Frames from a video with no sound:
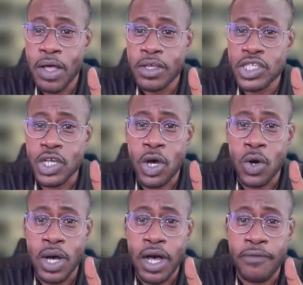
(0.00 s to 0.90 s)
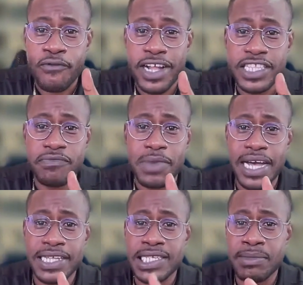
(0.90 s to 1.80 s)
So a friend of mine,
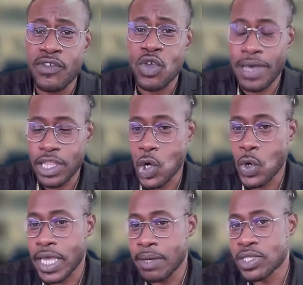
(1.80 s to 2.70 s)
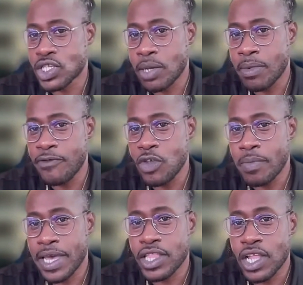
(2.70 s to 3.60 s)
some of you may know him, some of you
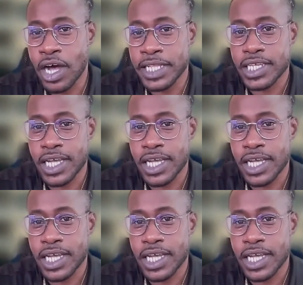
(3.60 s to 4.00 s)
may not.